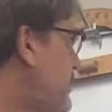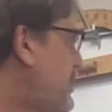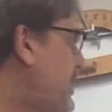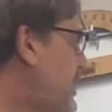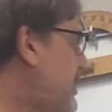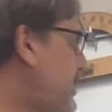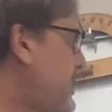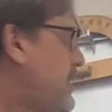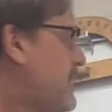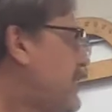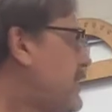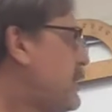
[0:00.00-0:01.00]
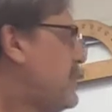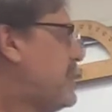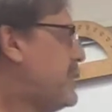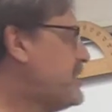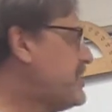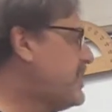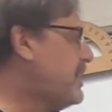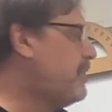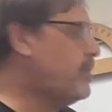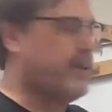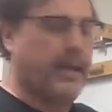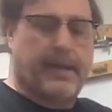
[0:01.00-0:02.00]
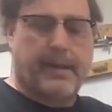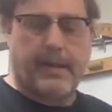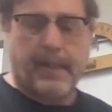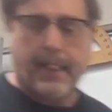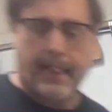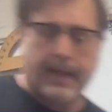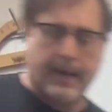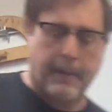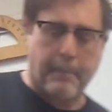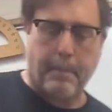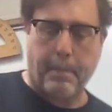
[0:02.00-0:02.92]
job. Nice job. Okay. I